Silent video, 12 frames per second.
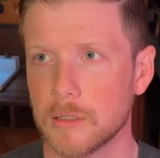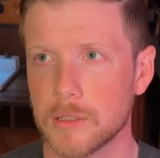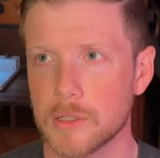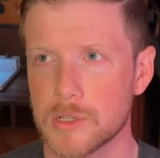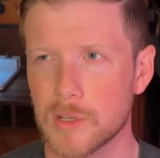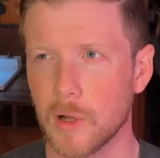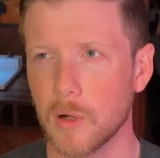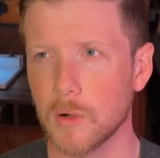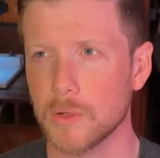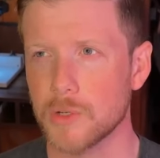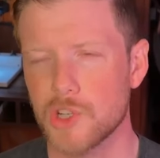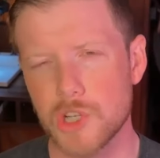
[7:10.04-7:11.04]

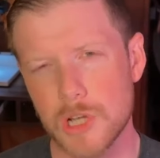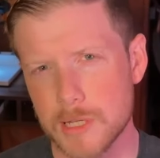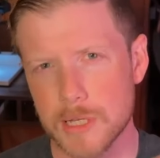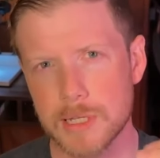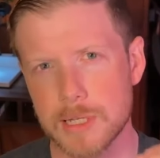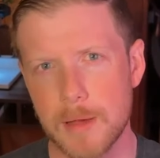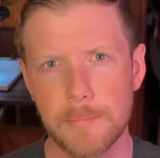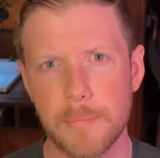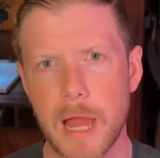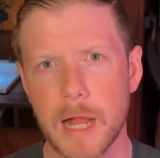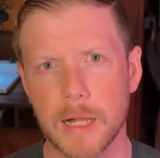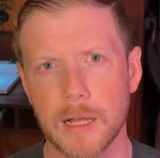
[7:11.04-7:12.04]
So just a step
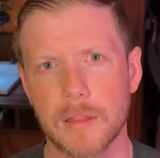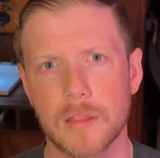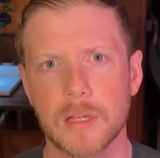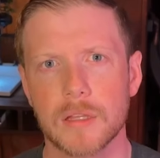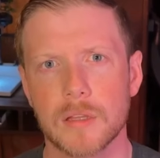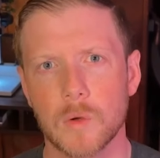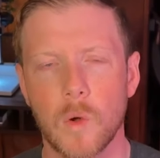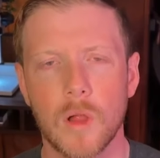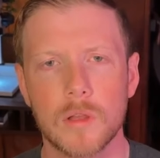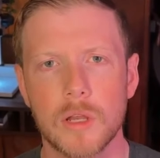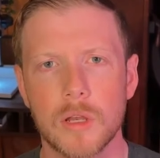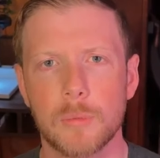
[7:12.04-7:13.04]
back, I think, in the
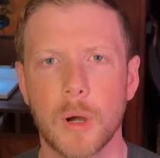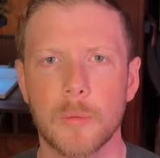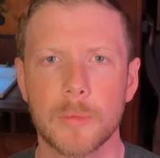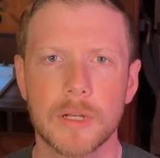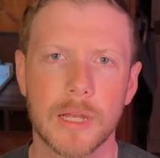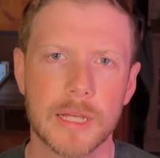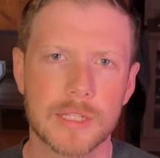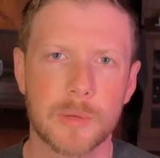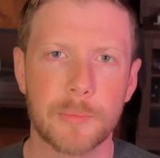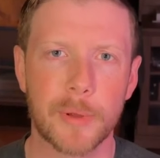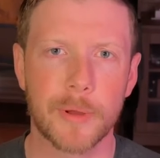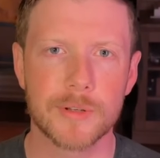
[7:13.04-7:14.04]
quality department as
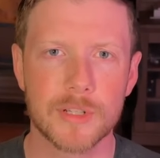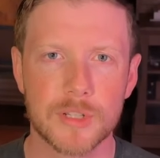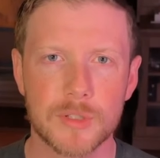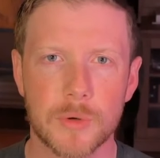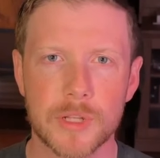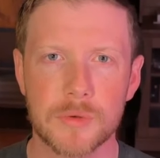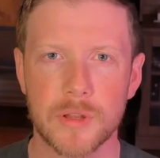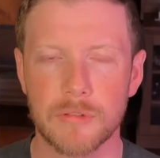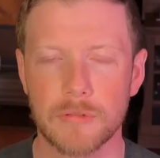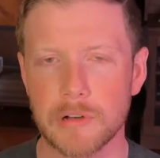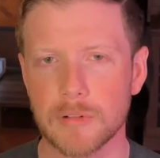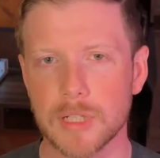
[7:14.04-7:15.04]
compared to the
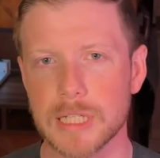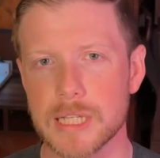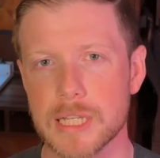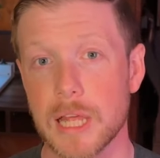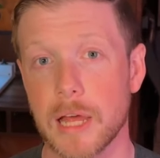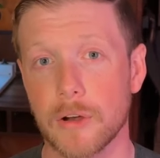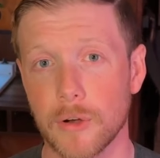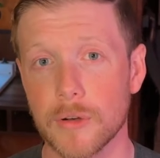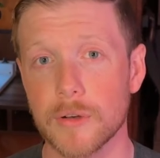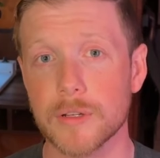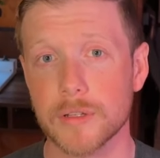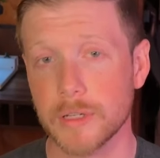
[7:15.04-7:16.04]
2023 release that
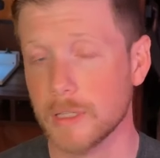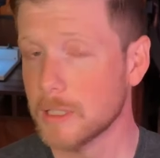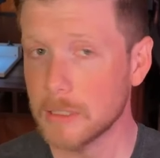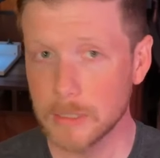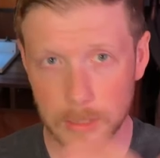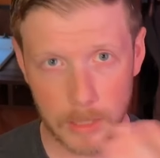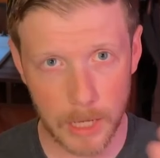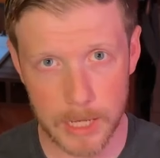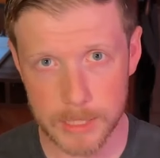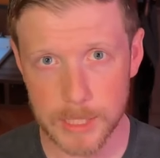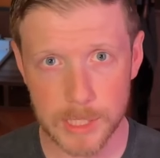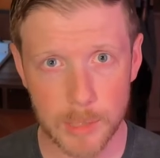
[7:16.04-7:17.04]
earned, as
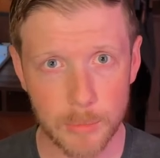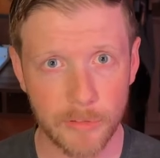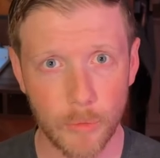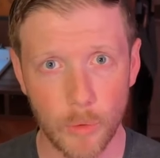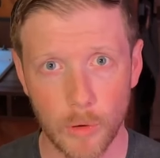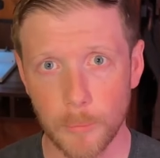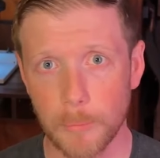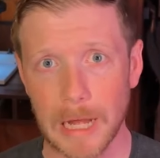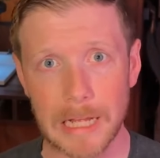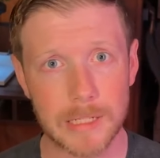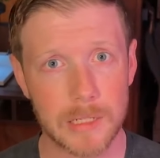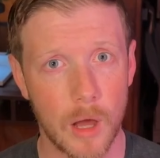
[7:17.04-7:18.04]
I said before,
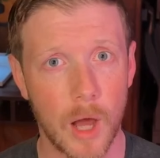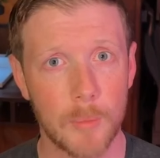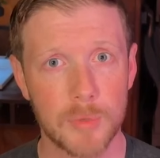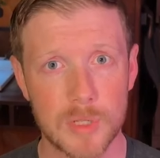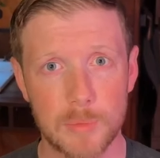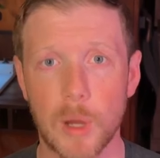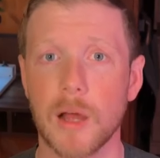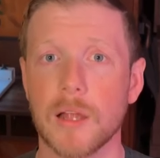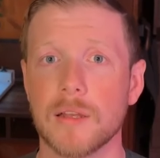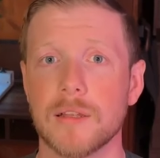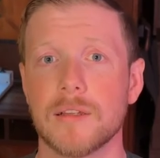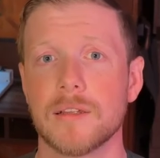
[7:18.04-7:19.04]
my top spot
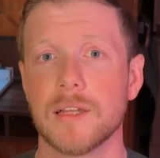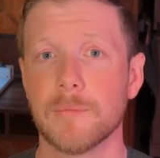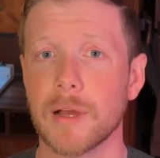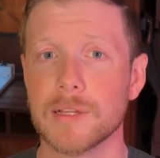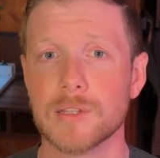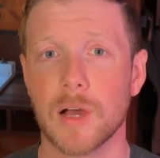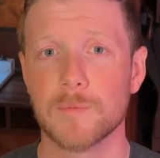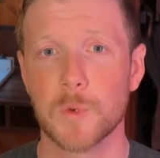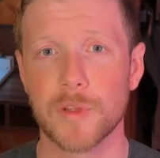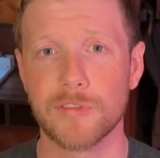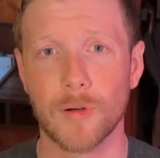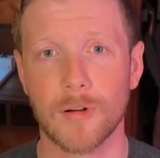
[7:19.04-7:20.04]
in my top
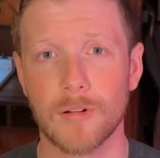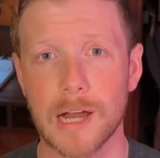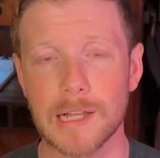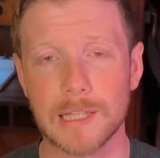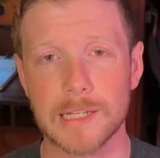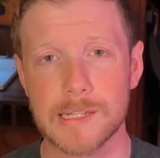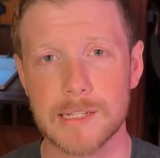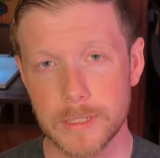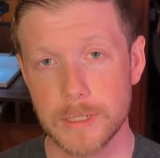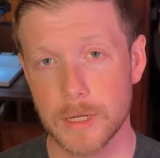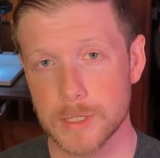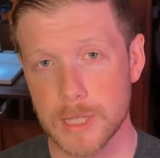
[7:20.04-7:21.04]
24 rye list.
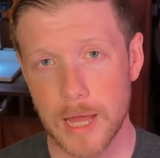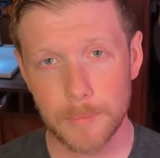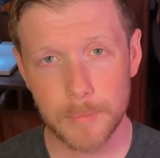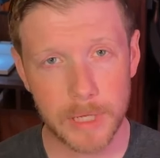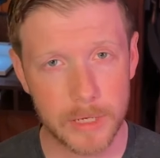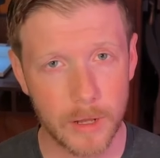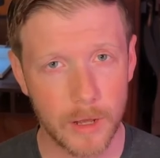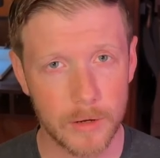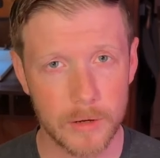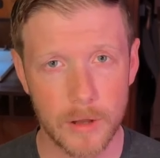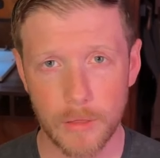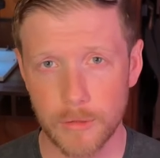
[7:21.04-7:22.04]
Does that mean
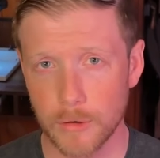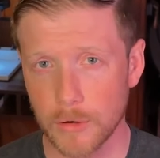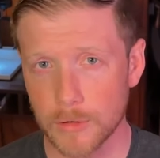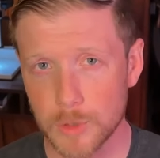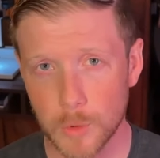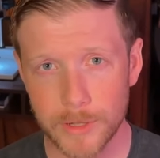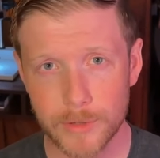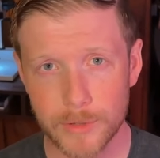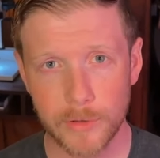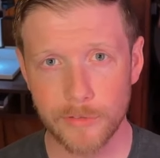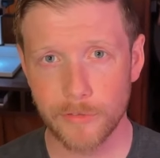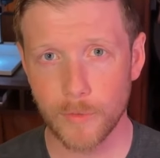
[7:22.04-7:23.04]
another
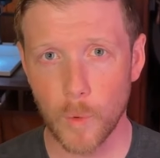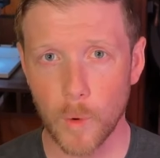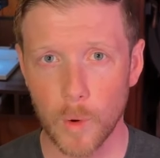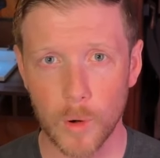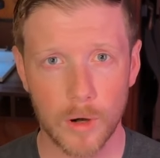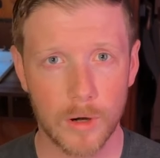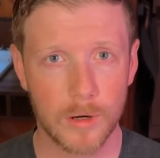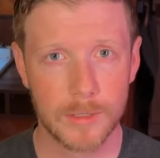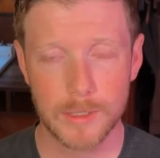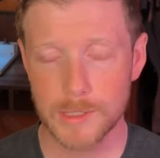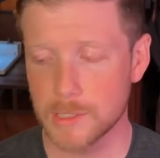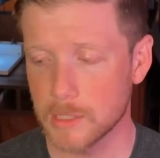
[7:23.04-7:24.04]
2024
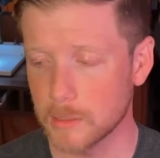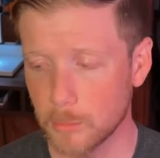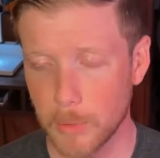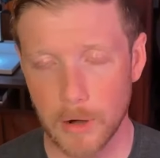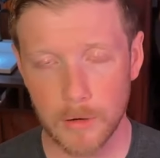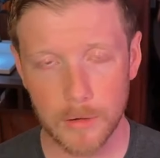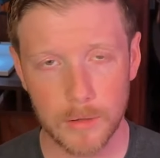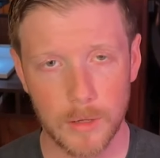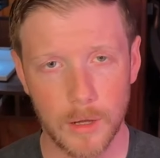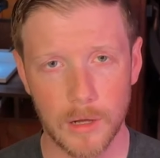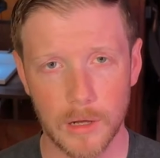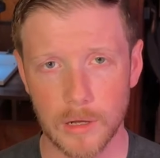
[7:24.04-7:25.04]
single
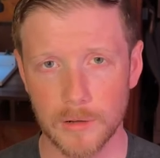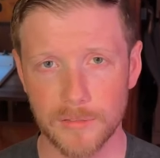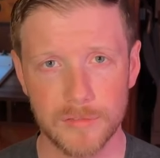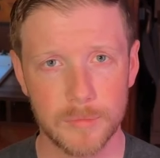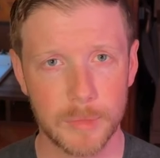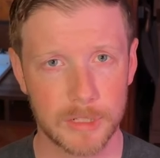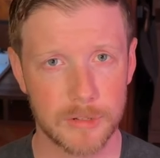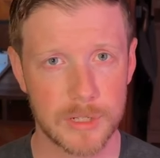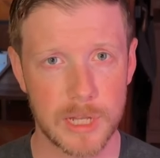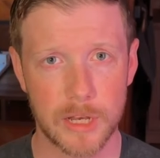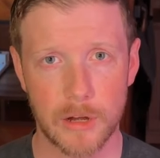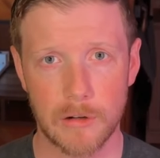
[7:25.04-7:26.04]
barrel of Michter's
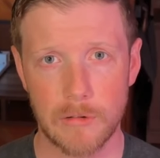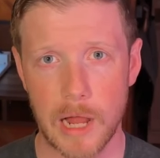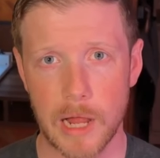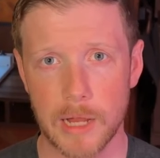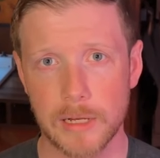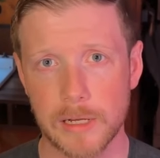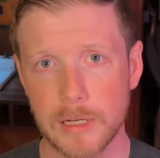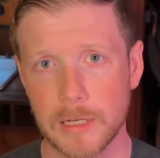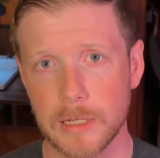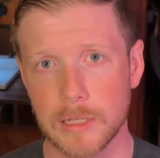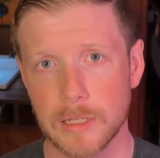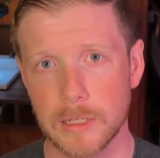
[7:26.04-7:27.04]
10-year rye
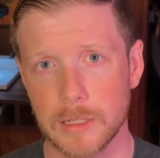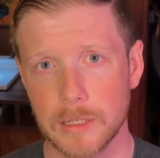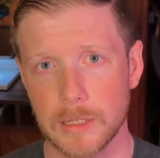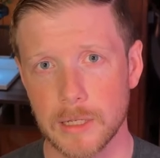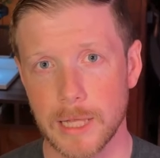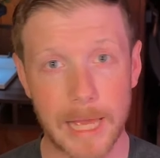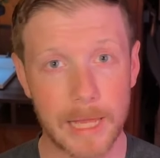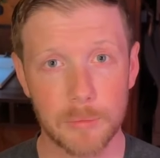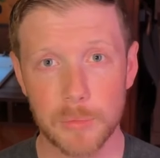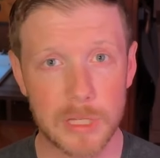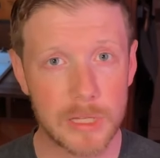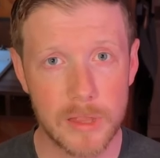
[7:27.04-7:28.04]
can't
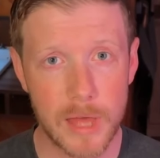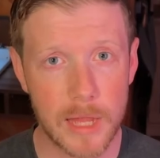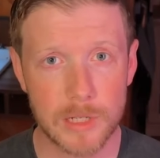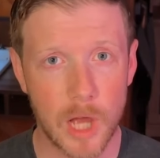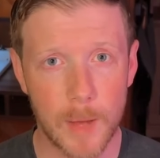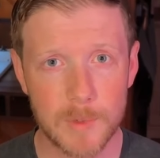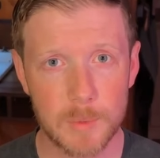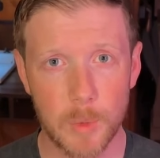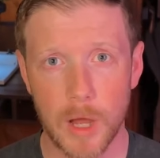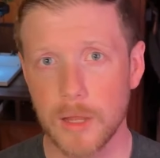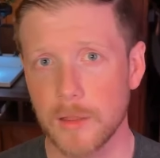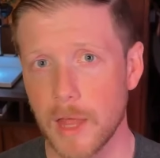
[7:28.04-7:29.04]
be that top
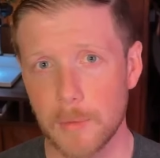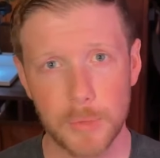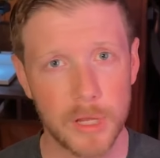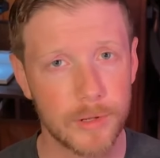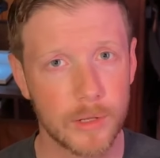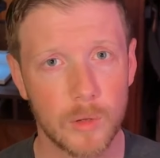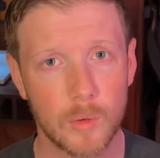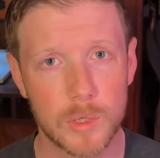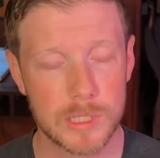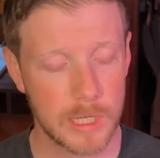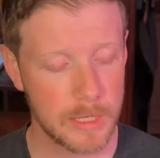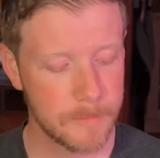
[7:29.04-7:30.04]
spot, that pinnacle
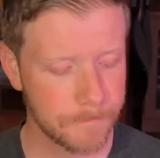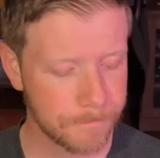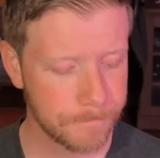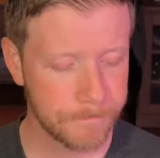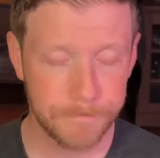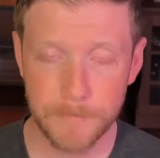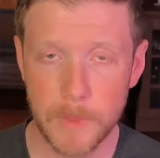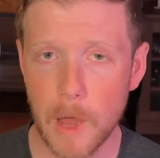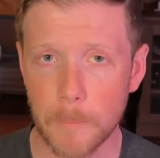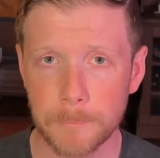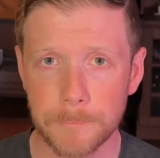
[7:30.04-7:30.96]
whiskey? No.